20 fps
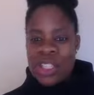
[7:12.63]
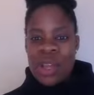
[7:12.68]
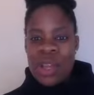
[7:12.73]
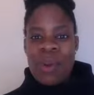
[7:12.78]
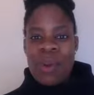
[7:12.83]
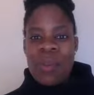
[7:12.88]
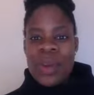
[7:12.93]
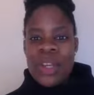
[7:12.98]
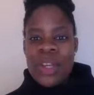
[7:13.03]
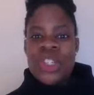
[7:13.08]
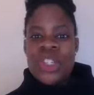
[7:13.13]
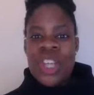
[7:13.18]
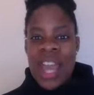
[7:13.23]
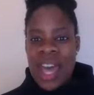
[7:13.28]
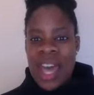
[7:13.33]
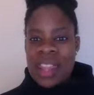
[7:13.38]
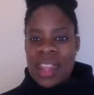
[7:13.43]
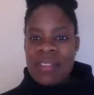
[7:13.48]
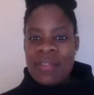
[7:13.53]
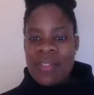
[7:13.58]
So when we
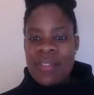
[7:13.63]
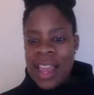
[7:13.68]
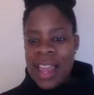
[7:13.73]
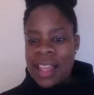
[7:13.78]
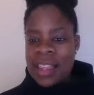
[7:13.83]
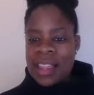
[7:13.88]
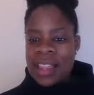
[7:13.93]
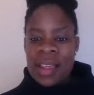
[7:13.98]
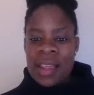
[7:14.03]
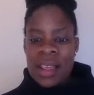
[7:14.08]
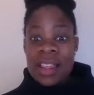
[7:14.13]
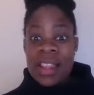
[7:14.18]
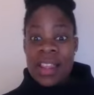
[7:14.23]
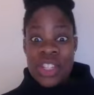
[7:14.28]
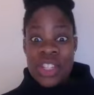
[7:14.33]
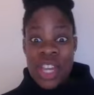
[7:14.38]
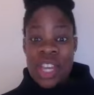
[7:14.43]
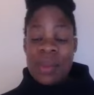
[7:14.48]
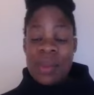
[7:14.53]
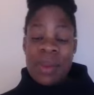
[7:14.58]
share the faith, the
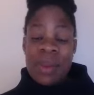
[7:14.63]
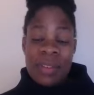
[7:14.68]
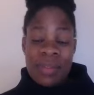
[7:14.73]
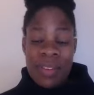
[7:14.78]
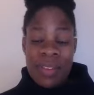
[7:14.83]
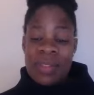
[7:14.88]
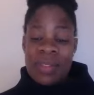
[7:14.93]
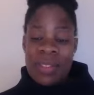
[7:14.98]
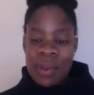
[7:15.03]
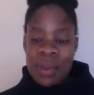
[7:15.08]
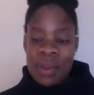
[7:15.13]
genuine faith